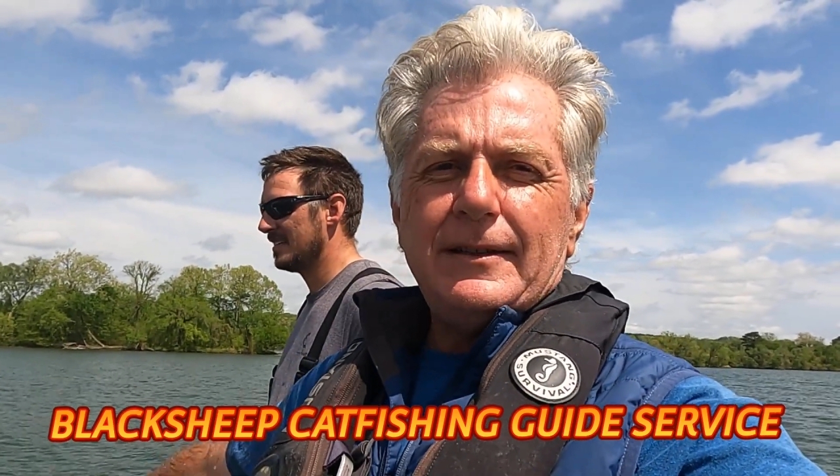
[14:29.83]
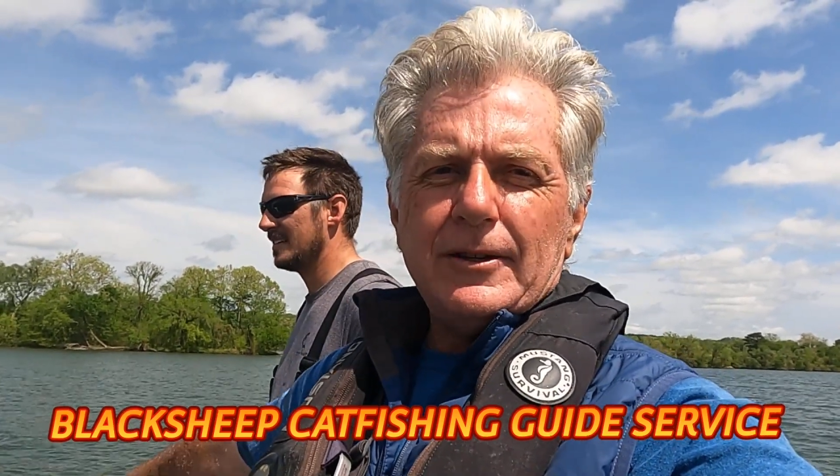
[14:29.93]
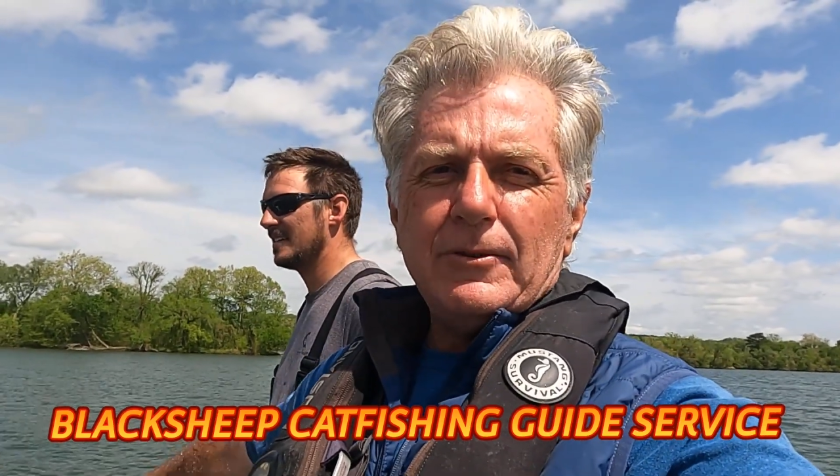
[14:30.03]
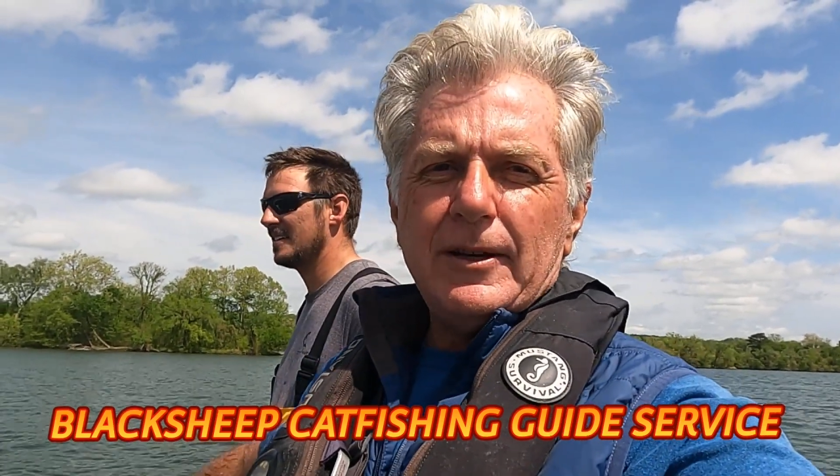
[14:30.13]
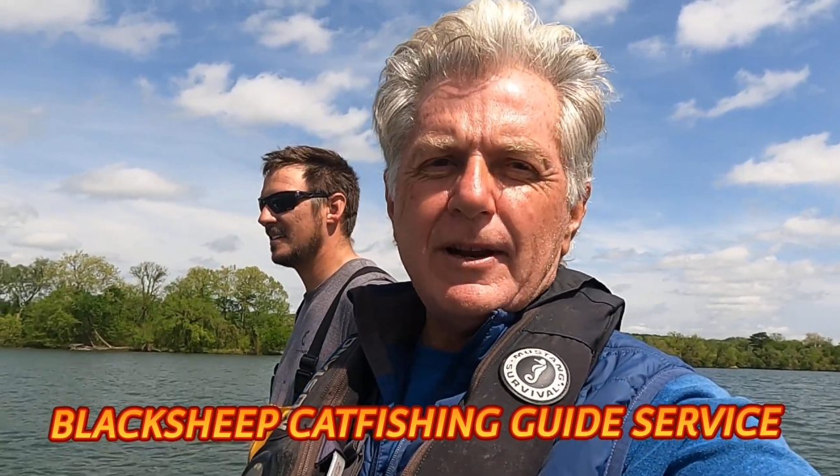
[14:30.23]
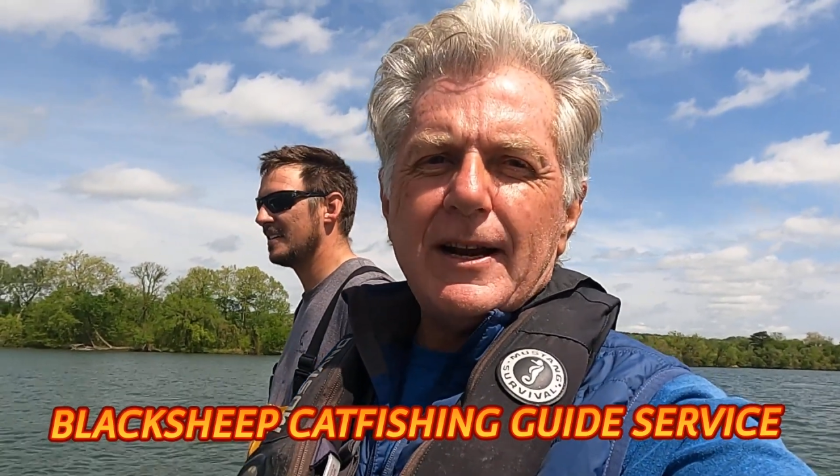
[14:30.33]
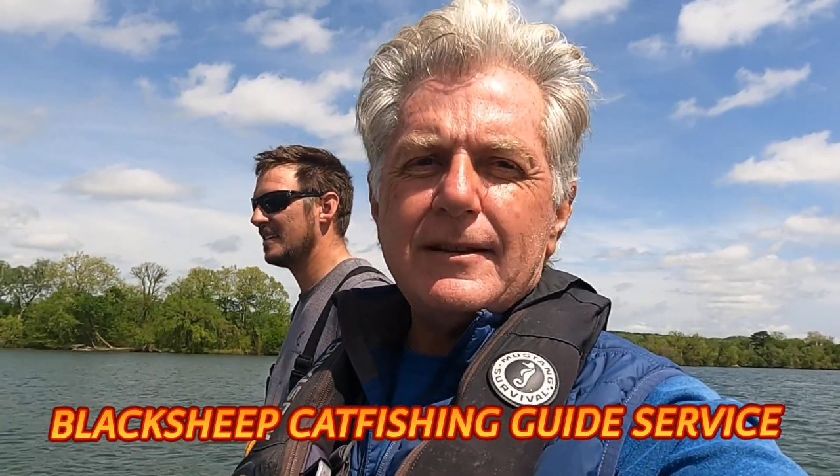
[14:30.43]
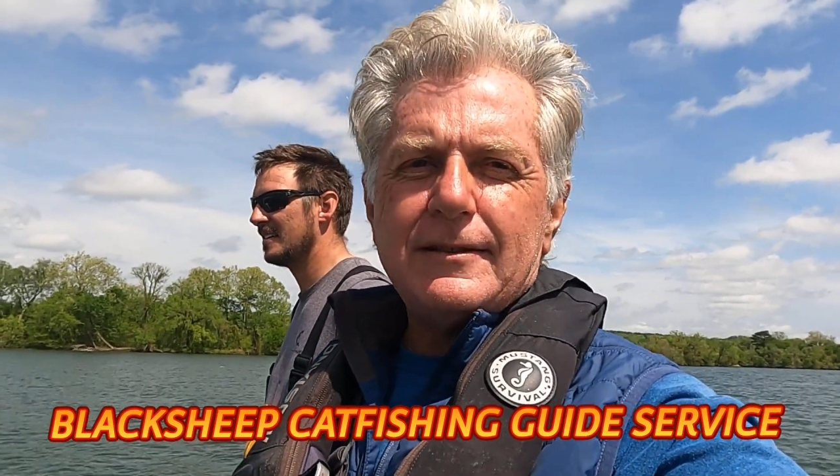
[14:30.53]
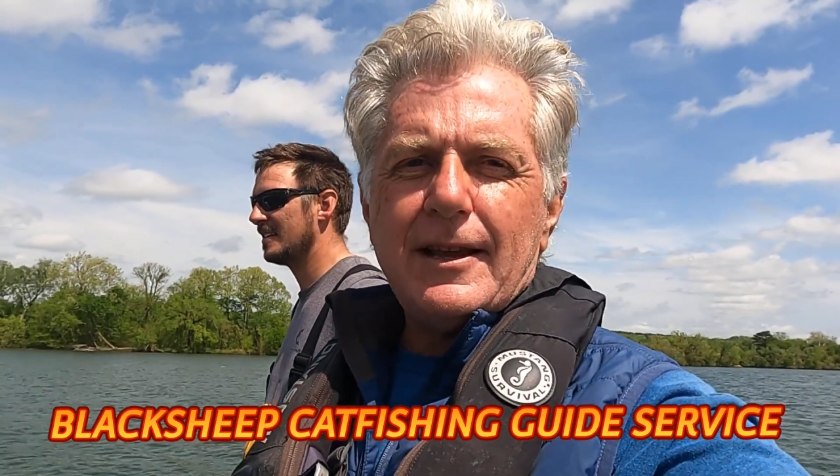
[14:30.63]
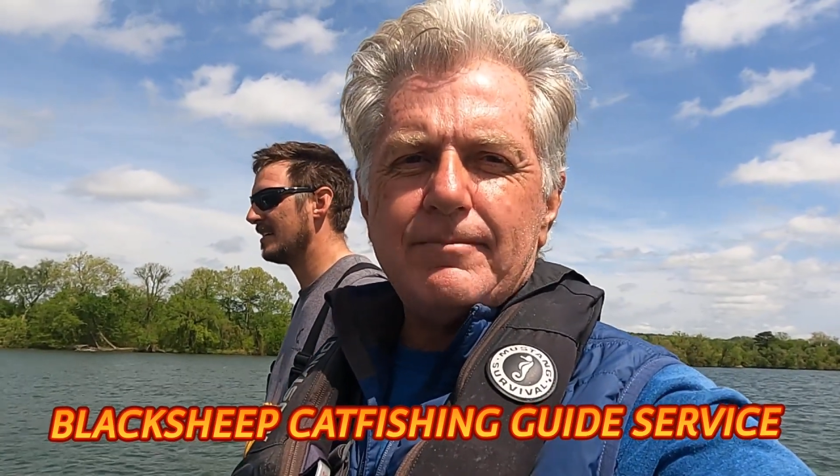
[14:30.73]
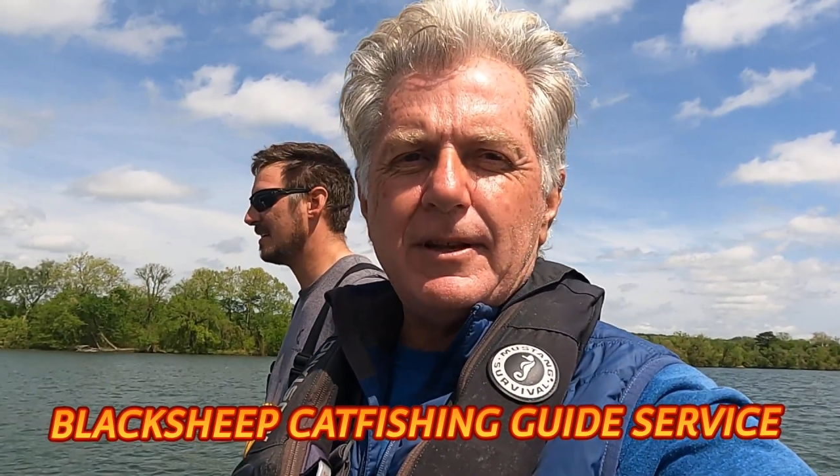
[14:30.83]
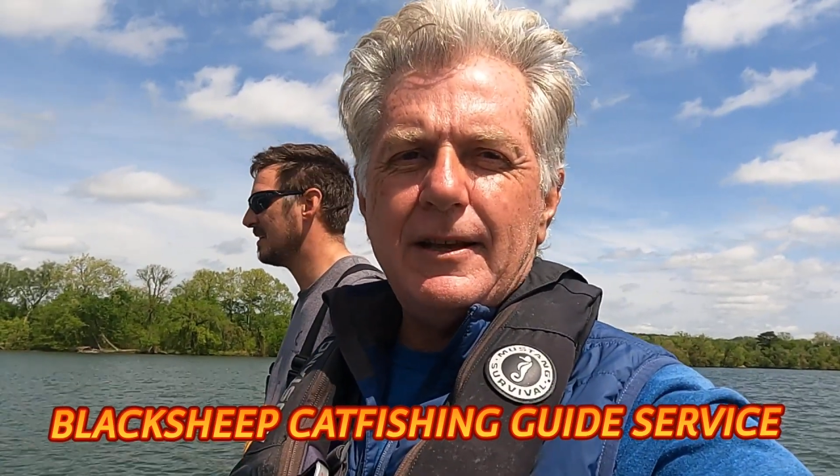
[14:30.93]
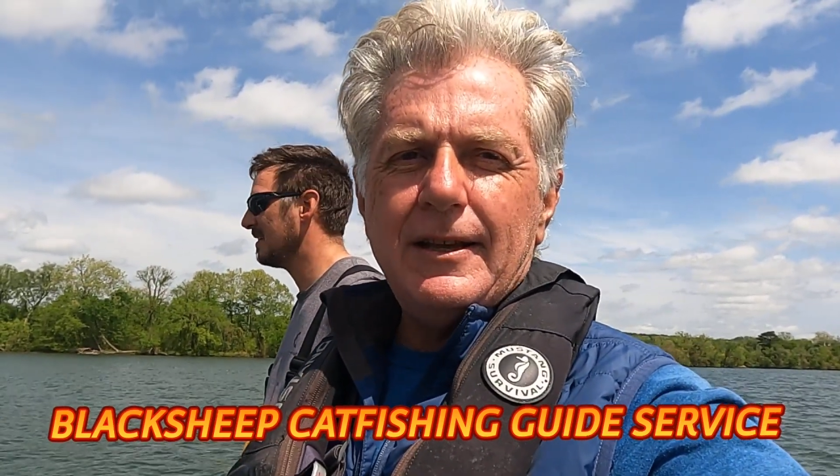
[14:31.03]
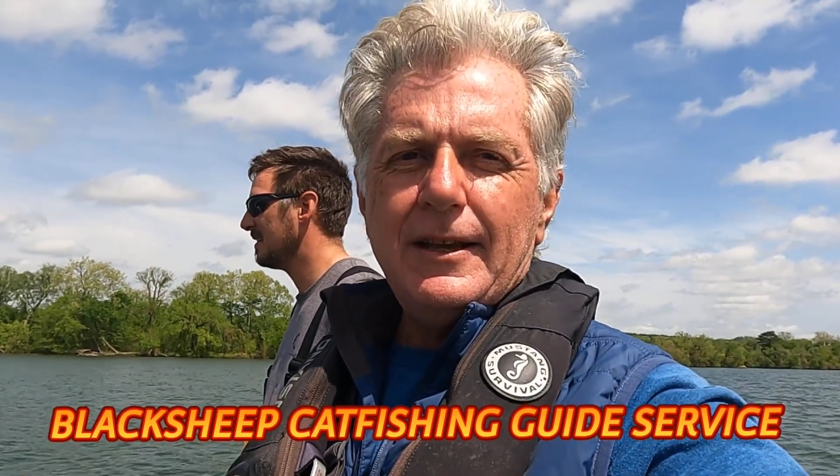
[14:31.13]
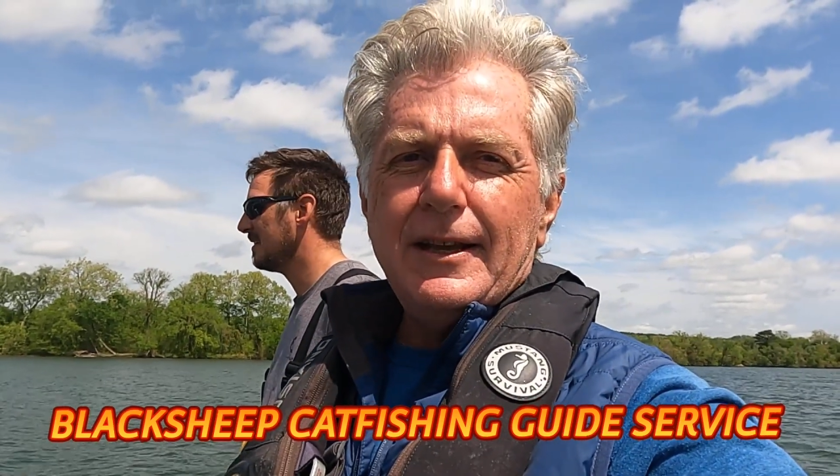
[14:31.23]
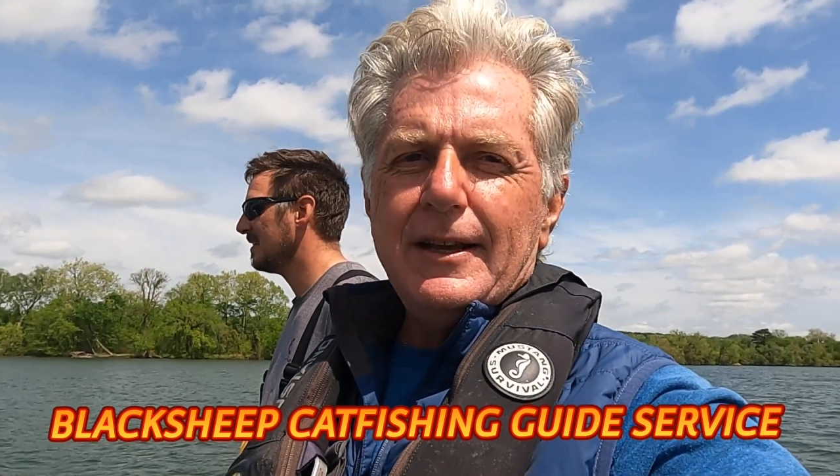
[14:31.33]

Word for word: in here weighed right at 70.